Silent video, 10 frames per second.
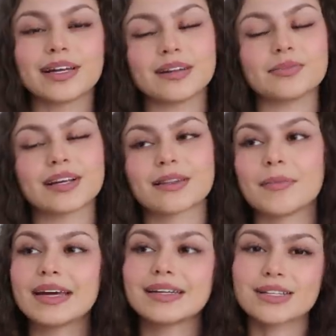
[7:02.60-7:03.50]
I need to break them
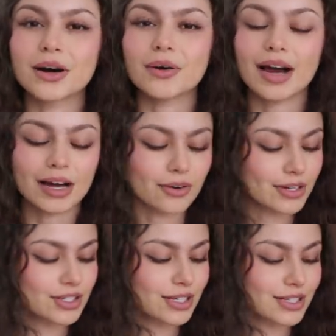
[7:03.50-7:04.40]
in. So I
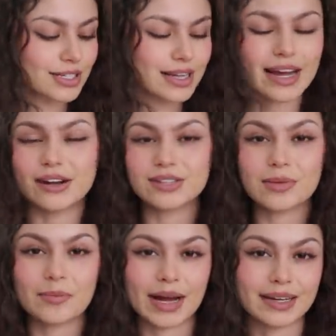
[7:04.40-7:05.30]
always just carry
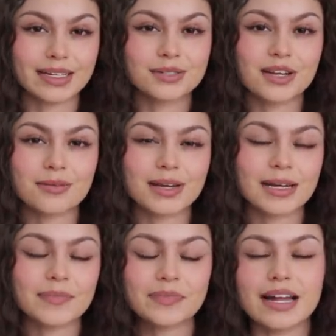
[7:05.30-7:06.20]
some band-aids with me.